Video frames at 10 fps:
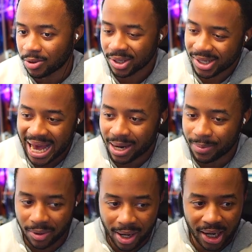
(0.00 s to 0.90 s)
There's gotta
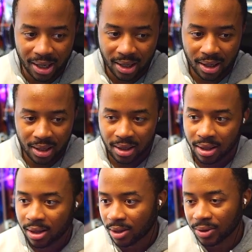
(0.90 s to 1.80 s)
be, right?
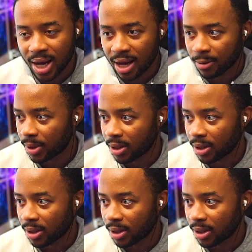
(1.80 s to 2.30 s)
There's gotta be.